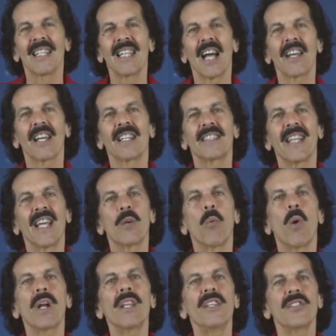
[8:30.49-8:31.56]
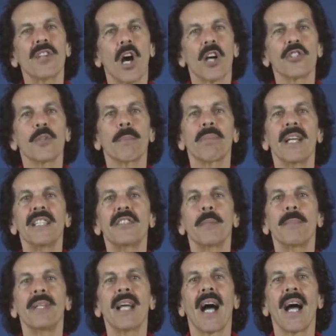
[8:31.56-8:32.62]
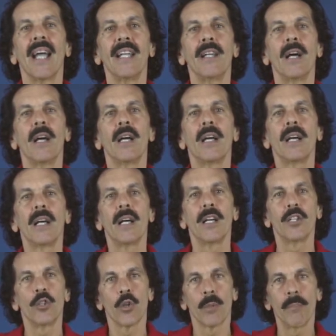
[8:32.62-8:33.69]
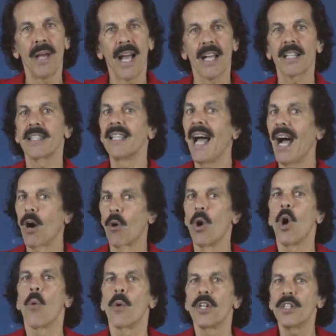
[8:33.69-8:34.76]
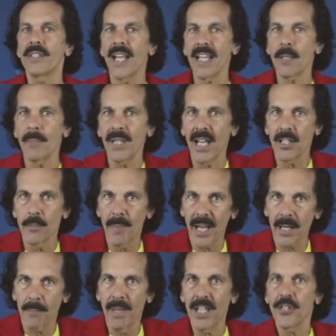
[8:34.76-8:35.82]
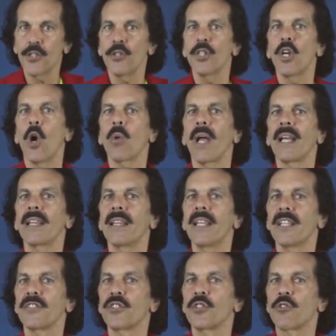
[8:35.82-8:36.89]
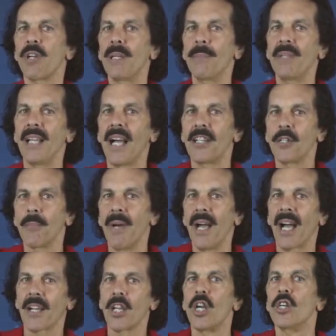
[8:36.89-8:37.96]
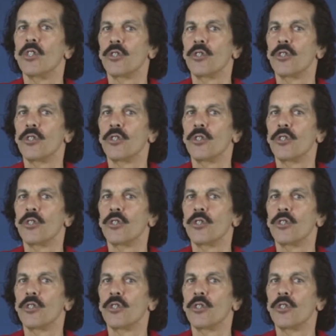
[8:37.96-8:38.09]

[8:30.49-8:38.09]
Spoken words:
Now you're going to take one of these cards and place it behind your back. Now, when you take it behind your back, make sure you go like this, straight behind your back.